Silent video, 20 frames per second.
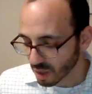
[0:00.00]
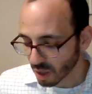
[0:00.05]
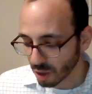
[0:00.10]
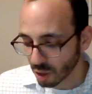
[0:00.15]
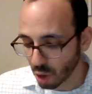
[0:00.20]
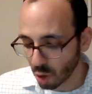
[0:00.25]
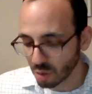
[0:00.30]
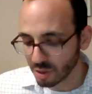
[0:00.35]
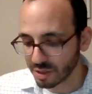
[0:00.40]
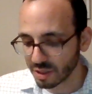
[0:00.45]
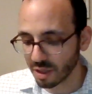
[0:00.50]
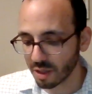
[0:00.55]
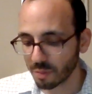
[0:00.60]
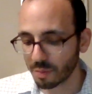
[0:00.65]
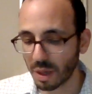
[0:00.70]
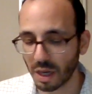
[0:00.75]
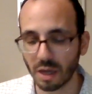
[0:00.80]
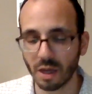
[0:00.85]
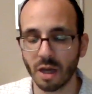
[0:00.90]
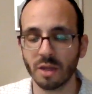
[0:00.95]
goes to the
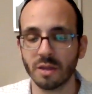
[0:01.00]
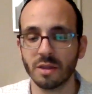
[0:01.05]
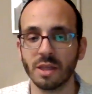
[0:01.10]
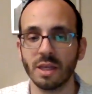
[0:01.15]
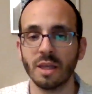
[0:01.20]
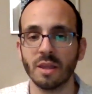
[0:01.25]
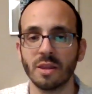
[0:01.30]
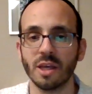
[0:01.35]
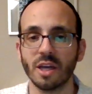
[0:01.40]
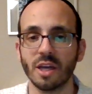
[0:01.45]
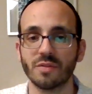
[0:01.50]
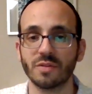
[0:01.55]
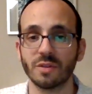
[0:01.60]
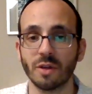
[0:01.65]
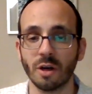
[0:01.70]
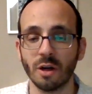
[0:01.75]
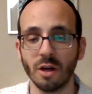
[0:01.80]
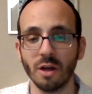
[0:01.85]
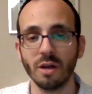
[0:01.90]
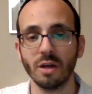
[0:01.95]

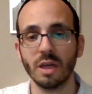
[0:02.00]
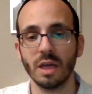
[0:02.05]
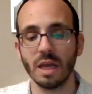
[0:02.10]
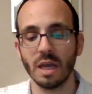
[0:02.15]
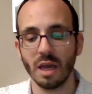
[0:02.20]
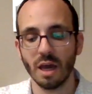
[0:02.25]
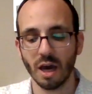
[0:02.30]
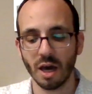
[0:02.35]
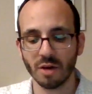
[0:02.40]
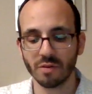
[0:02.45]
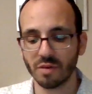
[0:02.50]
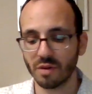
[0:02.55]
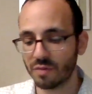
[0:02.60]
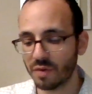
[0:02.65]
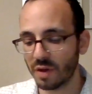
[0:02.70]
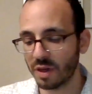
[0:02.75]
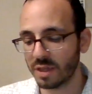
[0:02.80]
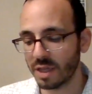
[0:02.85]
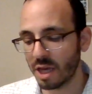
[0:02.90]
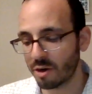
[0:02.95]
Haftarah of
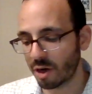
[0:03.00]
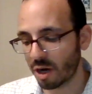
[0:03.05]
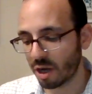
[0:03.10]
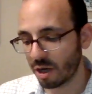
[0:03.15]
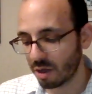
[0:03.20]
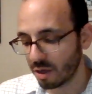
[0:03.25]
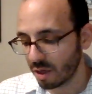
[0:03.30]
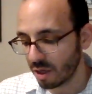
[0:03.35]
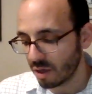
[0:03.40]
Vayera.